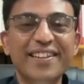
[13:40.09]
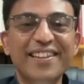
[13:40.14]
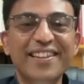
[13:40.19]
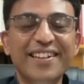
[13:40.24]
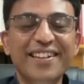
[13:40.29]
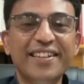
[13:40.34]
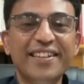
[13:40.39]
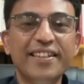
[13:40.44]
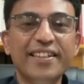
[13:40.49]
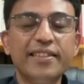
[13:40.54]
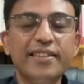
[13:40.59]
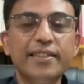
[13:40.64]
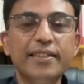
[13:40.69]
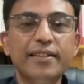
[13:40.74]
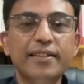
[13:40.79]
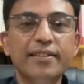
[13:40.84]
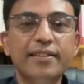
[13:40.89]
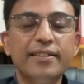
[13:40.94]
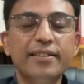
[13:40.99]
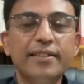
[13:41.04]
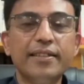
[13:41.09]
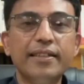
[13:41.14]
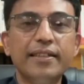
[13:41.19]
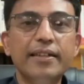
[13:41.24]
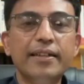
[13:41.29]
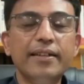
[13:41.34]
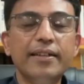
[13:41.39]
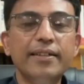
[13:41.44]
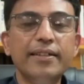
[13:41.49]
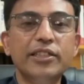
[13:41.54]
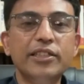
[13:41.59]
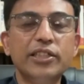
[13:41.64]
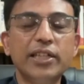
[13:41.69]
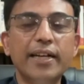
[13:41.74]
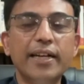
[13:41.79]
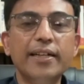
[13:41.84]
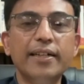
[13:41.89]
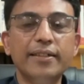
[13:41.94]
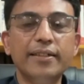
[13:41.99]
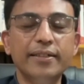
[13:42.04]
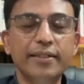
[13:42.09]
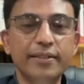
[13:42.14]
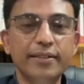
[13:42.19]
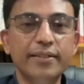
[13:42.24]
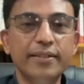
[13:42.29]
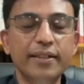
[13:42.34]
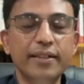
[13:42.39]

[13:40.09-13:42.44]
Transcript: that there's this little child